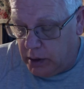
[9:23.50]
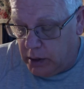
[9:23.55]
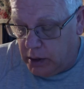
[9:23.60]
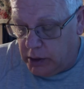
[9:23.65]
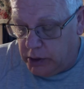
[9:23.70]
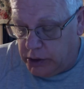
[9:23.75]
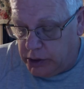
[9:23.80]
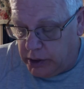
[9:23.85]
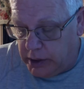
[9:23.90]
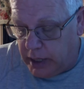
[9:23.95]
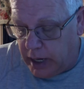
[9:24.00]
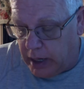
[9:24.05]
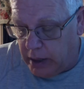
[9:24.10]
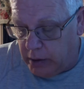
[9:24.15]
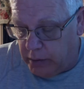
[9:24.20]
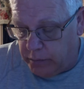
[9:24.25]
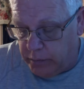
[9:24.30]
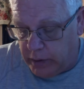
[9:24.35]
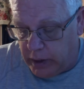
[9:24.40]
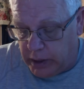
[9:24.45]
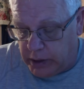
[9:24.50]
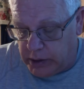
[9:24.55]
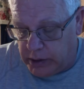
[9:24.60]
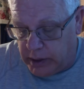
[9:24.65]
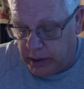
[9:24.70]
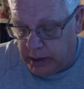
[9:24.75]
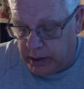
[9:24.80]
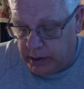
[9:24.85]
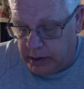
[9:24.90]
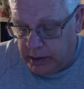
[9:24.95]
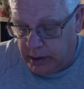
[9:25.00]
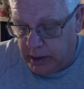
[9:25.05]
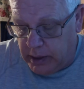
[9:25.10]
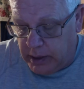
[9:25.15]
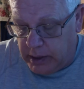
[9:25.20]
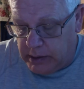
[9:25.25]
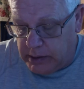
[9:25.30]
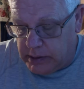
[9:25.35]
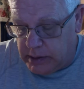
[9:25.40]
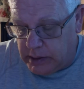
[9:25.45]
She got her flashlight.
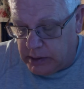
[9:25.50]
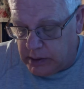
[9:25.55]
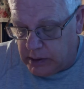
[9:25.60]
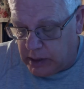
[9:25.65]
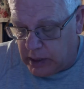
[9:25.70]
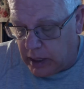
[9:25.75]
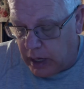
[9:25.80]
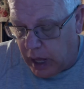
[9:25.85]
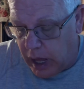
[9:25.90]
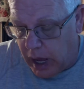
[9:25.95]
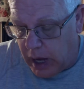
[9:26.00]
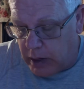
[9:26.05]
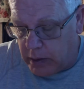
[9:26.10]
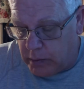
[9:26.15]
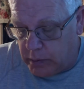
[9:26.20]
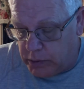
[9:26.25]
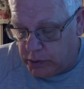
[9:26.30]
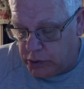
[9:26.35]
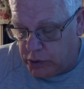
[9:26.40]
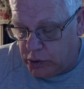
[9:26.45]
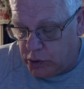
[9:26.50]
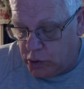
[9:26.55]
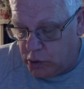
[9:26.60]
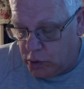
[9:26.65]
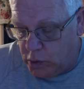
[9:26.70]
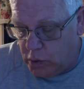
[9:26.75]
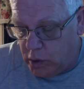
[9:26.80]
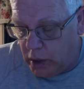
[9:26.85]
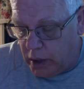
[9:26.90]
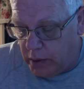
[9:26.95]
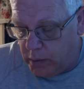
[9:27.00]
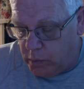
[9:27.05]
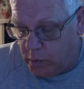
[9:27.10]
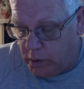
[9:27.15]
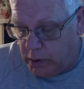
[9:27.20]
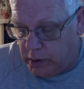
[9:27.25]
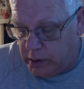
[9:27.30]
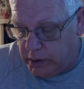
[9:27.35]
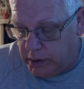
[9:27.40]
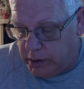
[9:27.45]
Since the clock was too
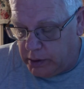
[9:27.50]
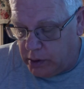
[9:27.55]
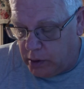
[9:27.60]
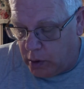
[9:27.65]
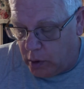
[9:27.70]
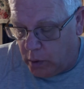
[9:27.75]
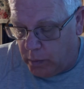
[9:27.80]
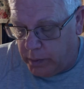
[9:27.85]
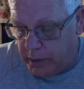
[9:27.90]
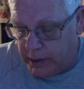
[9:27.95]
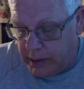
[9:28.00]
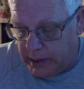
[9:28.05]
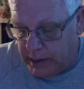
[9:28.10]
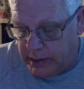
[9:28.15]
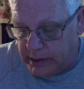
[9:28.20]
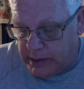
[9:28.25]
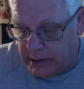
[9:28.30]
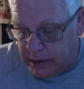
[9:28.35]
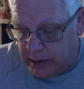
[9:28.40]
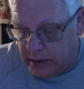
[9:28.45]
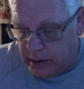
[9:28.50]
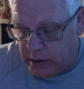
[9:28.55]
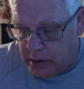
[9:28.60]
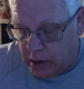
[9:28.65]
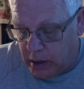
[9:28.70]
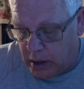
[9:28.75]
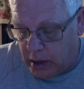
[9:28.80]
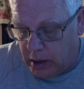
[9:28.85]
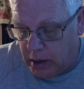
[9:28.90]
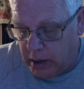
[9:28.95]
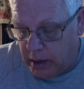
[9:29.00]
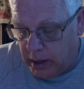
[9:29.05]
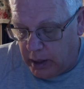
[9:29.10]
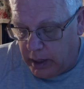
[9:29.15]
unwieldy to open inside the car,